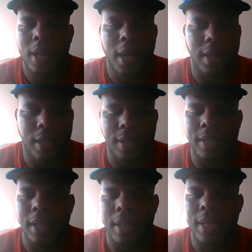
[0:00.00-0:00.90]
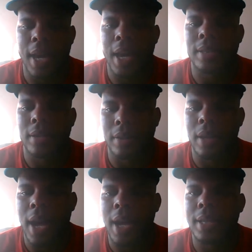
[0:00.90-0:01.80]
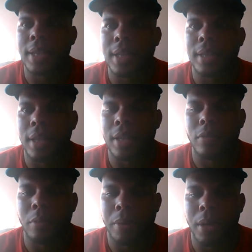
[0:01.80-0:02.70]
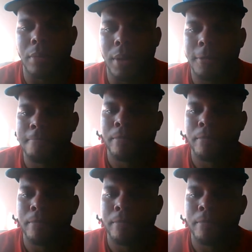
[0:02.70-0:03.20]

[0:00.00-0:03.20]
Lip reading: and this is as good as it gets for Peterman.